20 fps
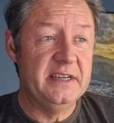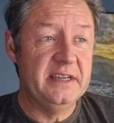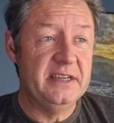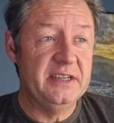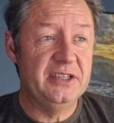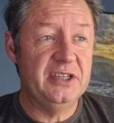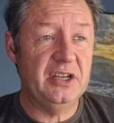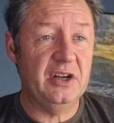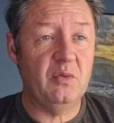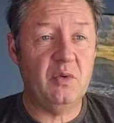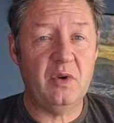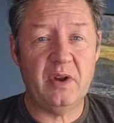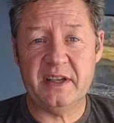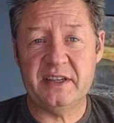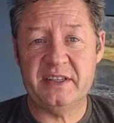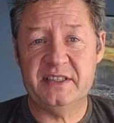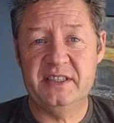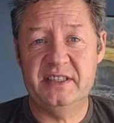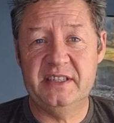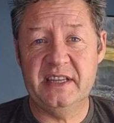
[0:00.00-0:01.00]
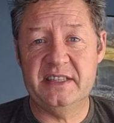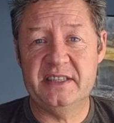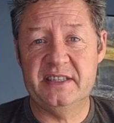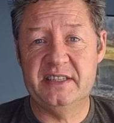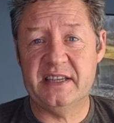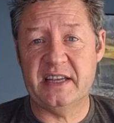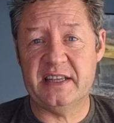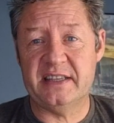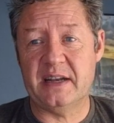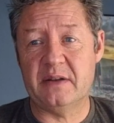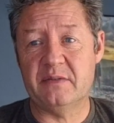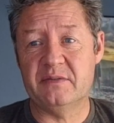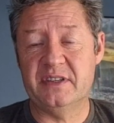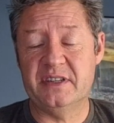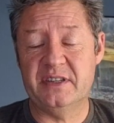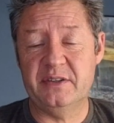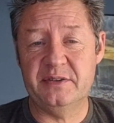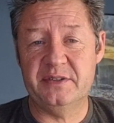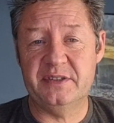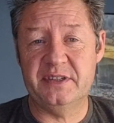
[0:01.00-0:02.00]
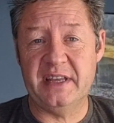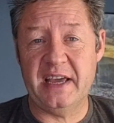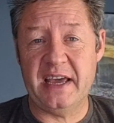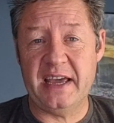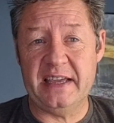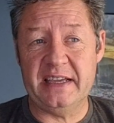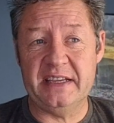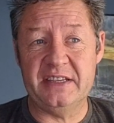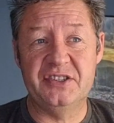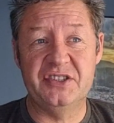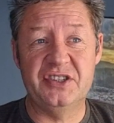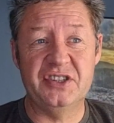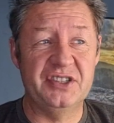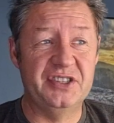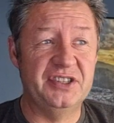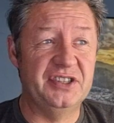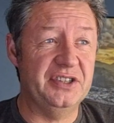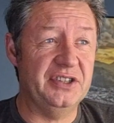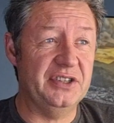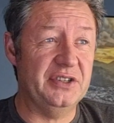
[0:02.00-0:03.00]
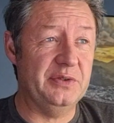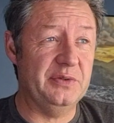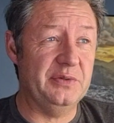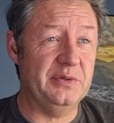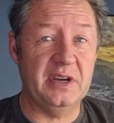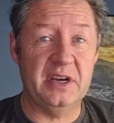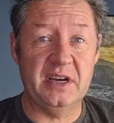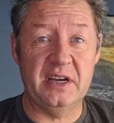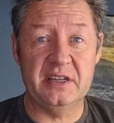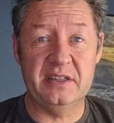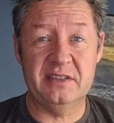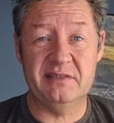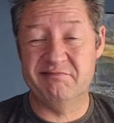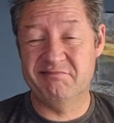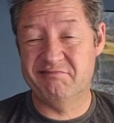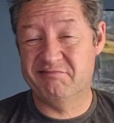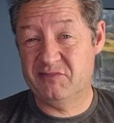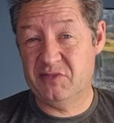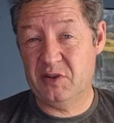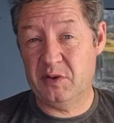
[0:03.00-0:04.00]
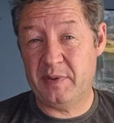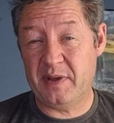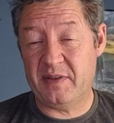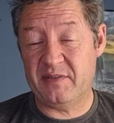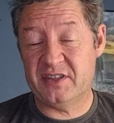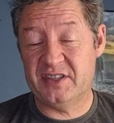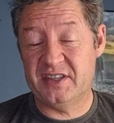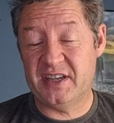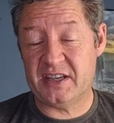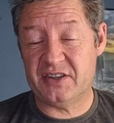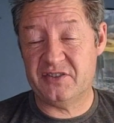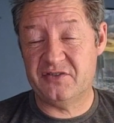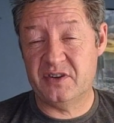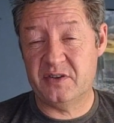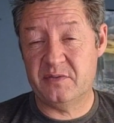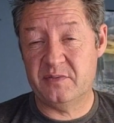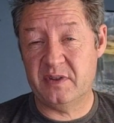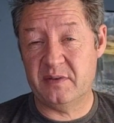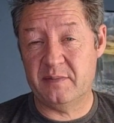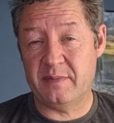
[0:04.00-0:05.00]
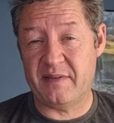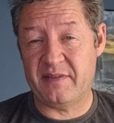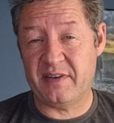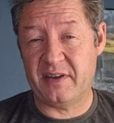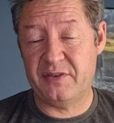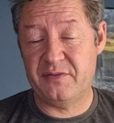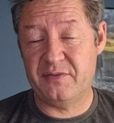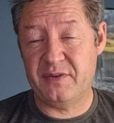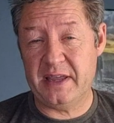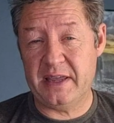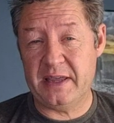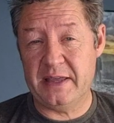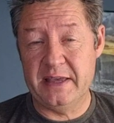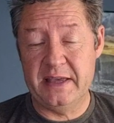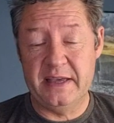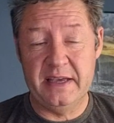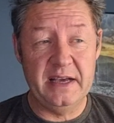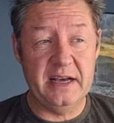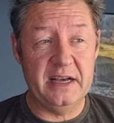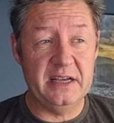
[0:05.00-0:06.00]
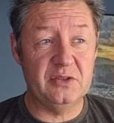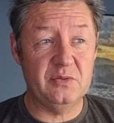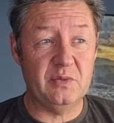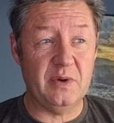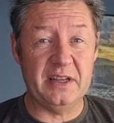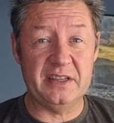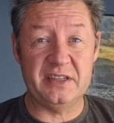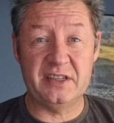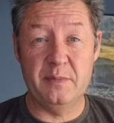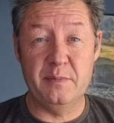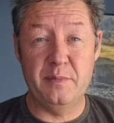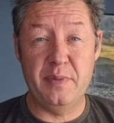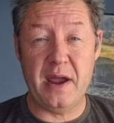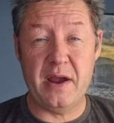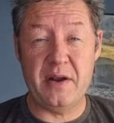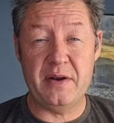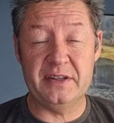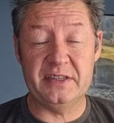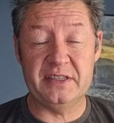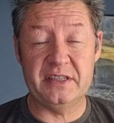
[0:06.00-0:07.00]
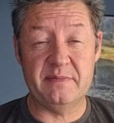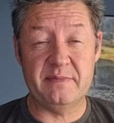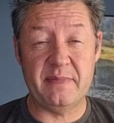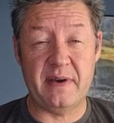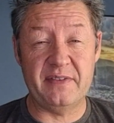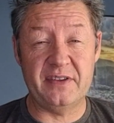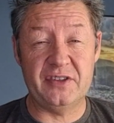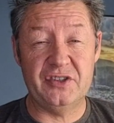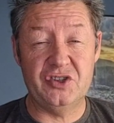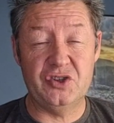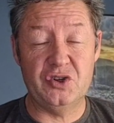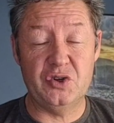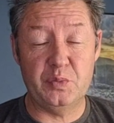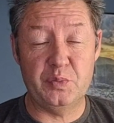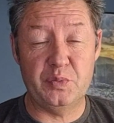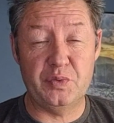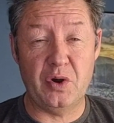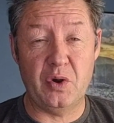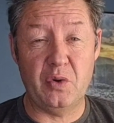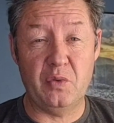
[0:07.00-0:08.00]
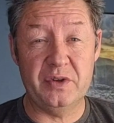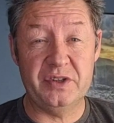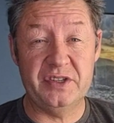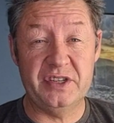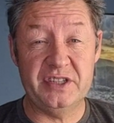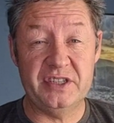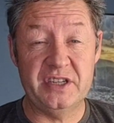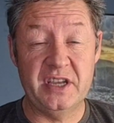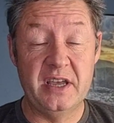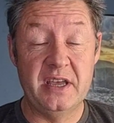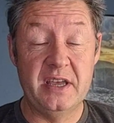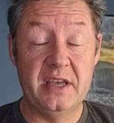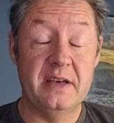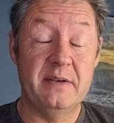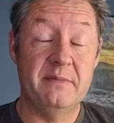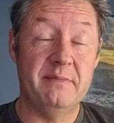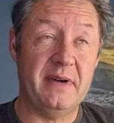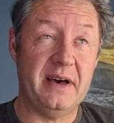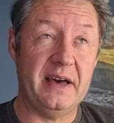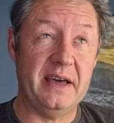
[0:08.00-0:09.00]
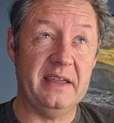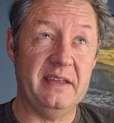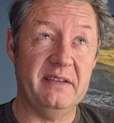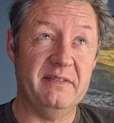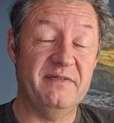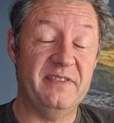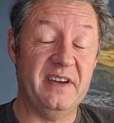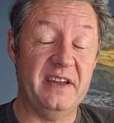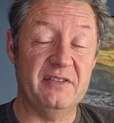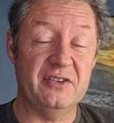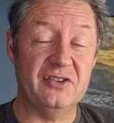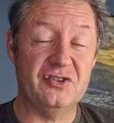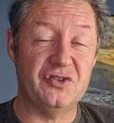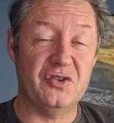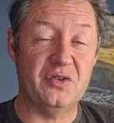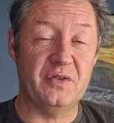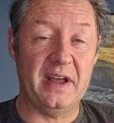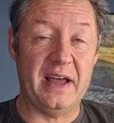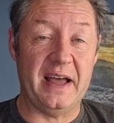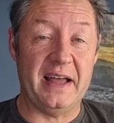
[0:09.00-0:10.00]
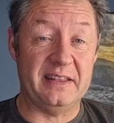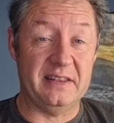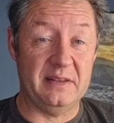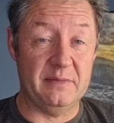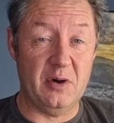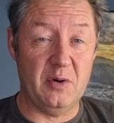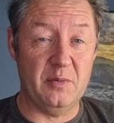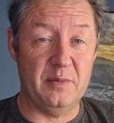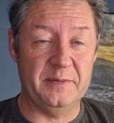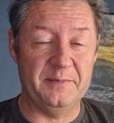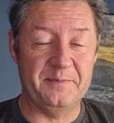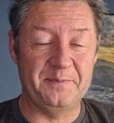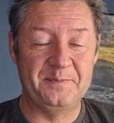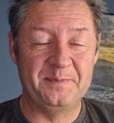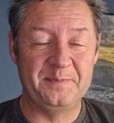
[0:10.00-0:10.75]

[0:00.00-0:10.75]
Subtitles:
So what I did set out to do today is just to do a bit of a test run with the Mavic 3 as well as comparing it to the Mavic 2 Pro, which is my favourite drone at the moment.